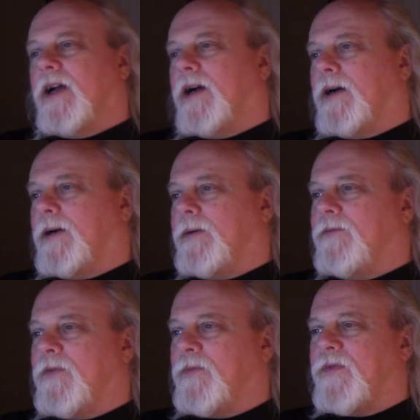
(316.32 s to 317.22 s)

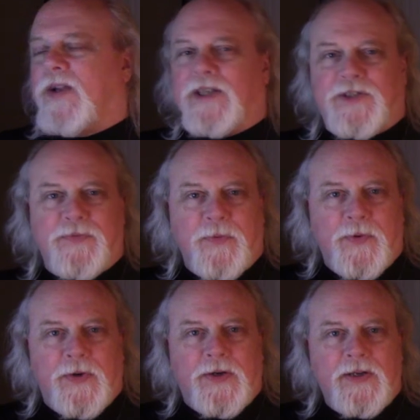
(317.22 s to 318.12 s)
from Phase
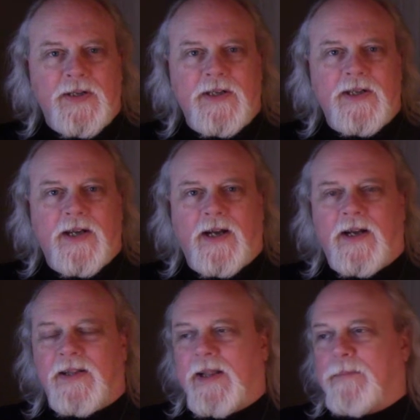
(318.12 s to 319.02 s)
4
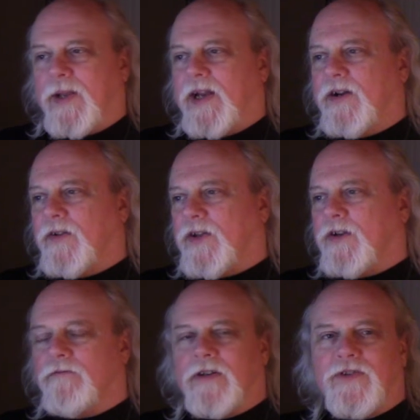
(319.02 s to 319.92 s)
that played on
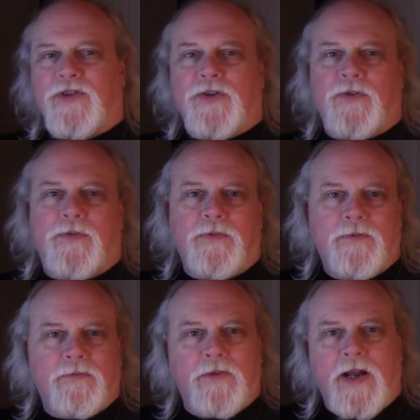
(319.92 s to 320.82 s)
the original
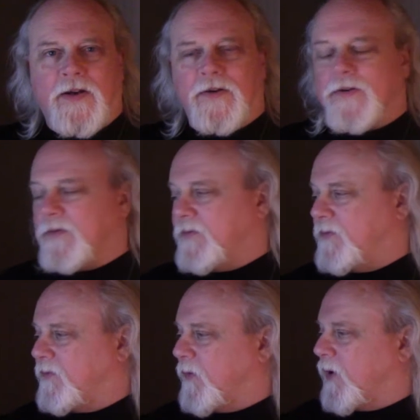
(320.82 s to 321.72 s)
record of
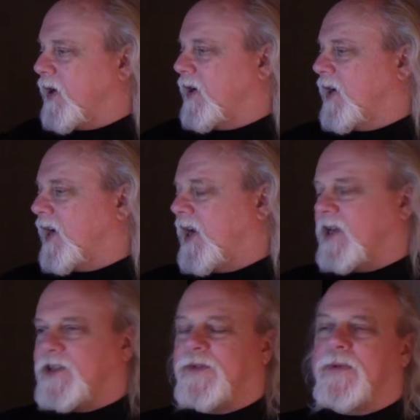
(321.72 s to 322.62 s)
I
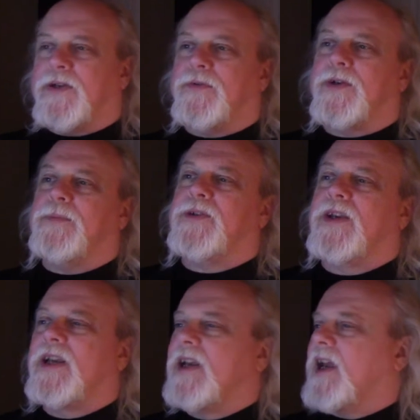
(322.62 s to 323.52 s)
Can't See My Dreams.